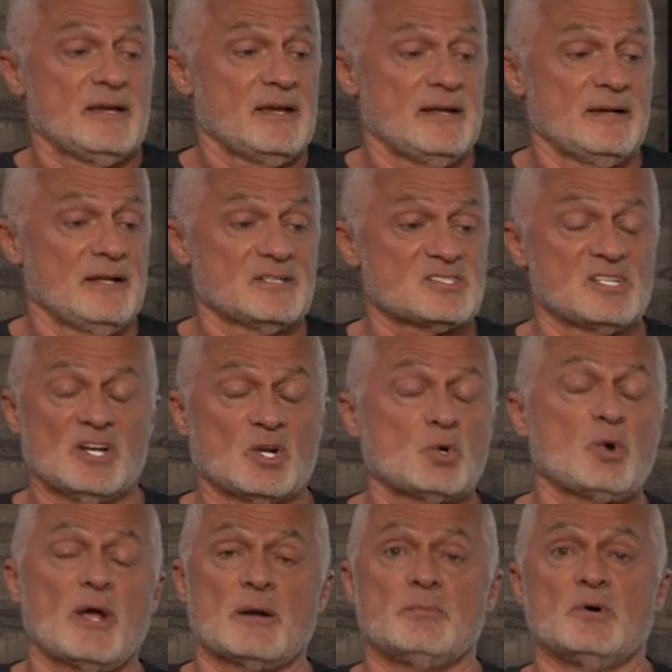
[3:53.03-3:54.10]
And it's an
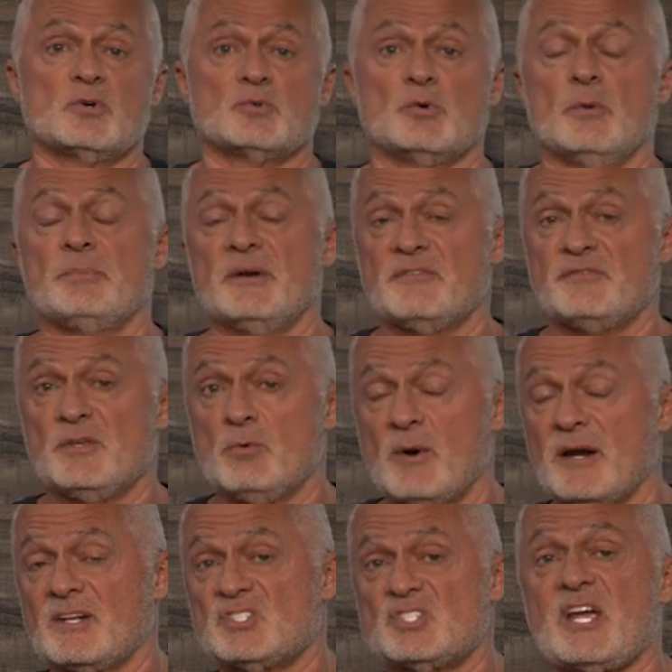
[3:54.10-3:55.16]
incredible group. And if you
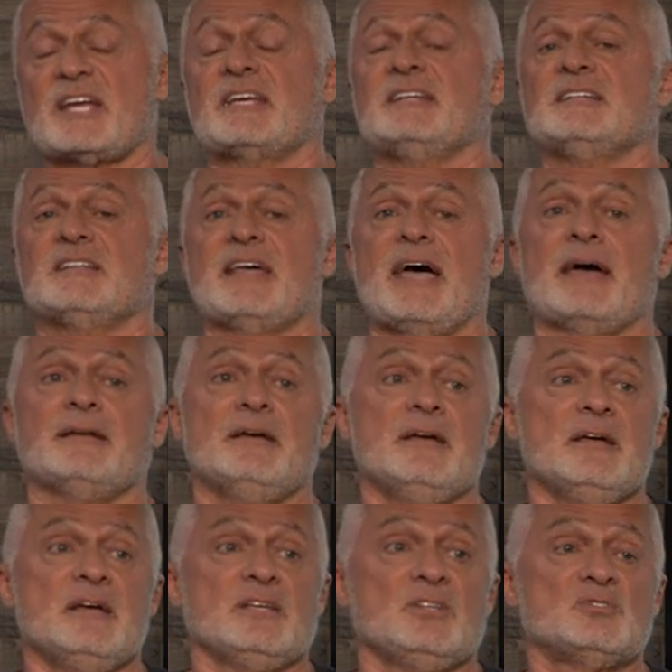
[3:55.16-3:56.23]
want to check into that,
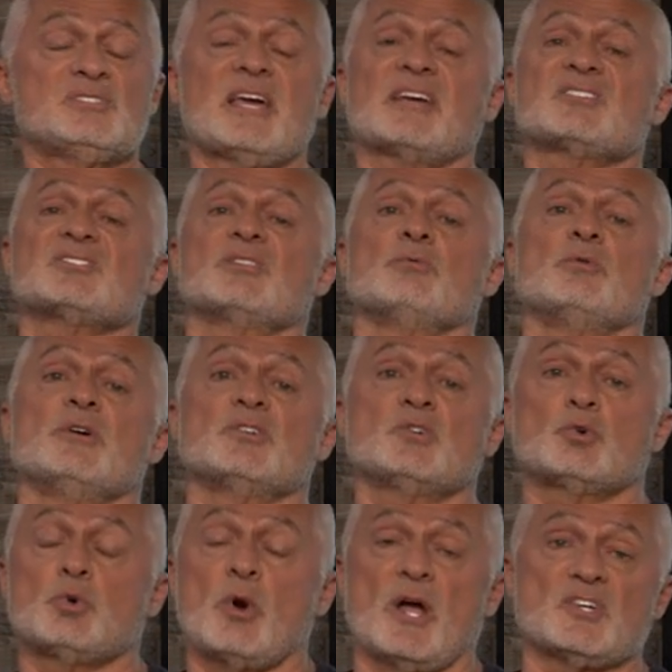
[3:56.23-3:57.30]
you text the word
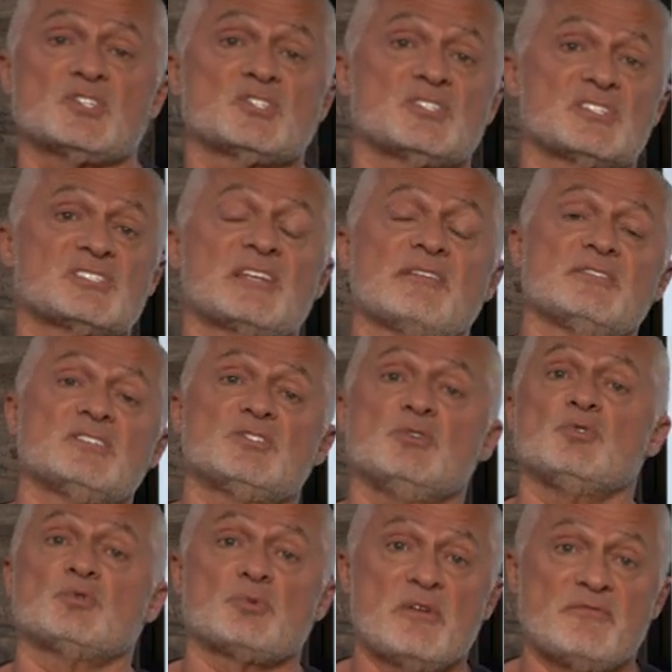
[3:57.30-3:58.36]
CRUSH to
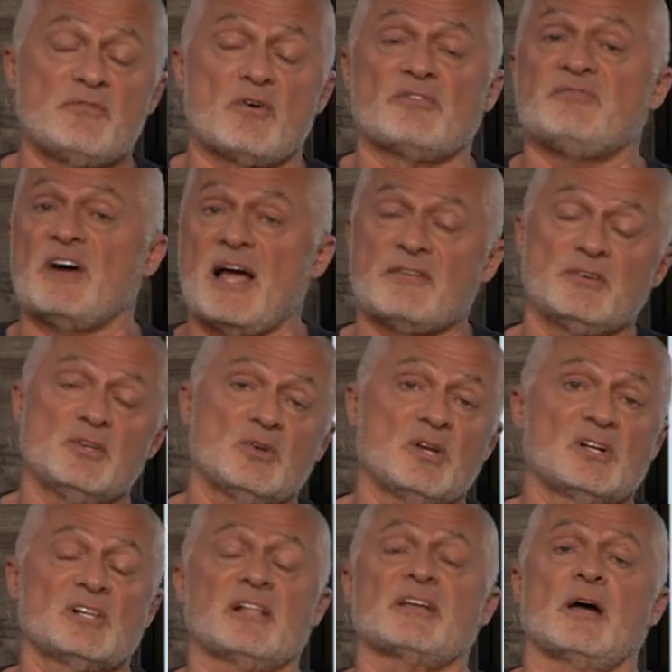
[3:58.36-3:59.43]
72345, or you
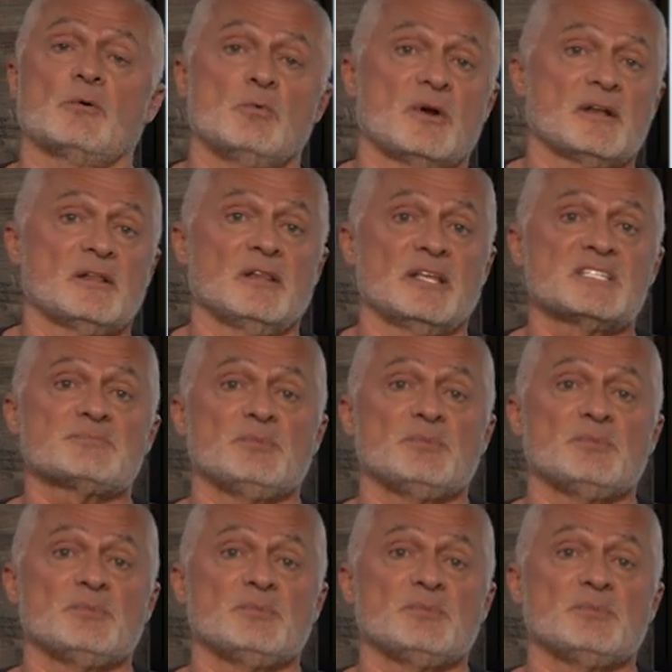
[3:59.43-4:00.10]
can click on one of the links